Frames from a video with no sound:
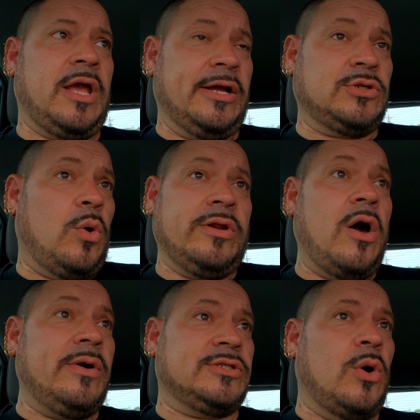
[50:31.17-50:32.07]
Yeah, it's on.
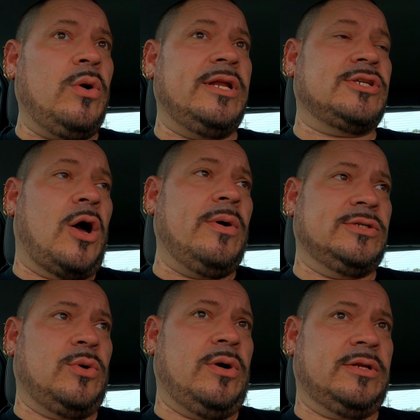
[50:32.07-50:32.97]
No, it's on. It's
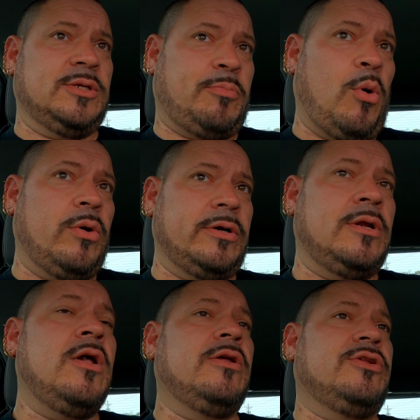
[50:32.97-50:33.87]
always on because porn